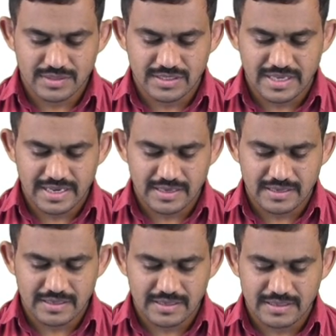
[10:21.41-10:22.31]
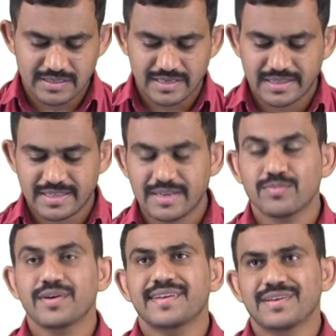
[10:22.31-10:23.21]
J
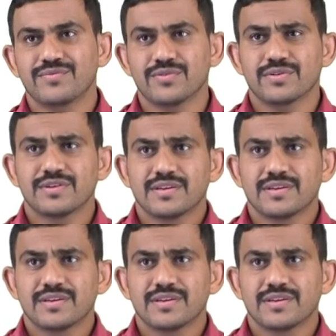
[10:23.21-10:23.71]
3.84.